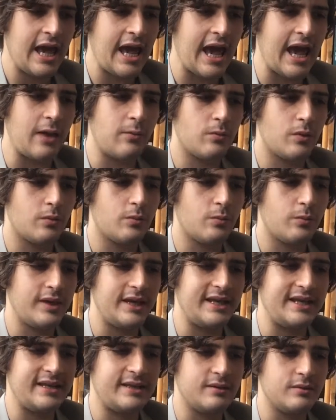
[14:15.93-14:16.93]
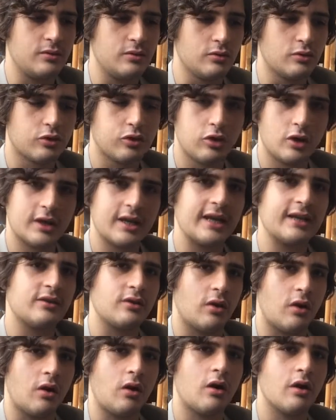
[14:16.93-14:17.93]
And when we look at the
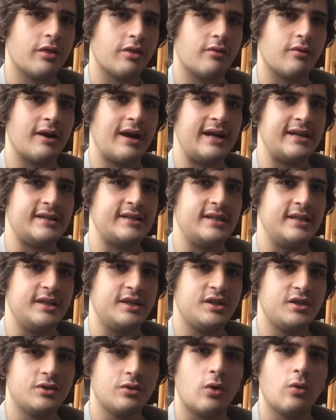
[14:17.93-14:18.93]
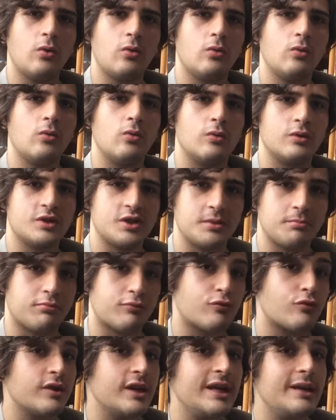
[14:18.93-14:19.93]
author as the sole or
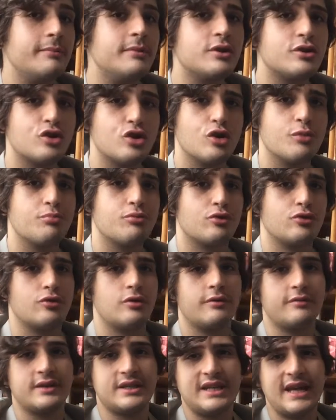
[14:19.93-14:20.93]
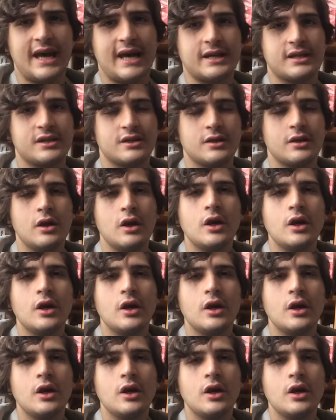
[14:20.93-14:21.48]
supreme interpreter of a text,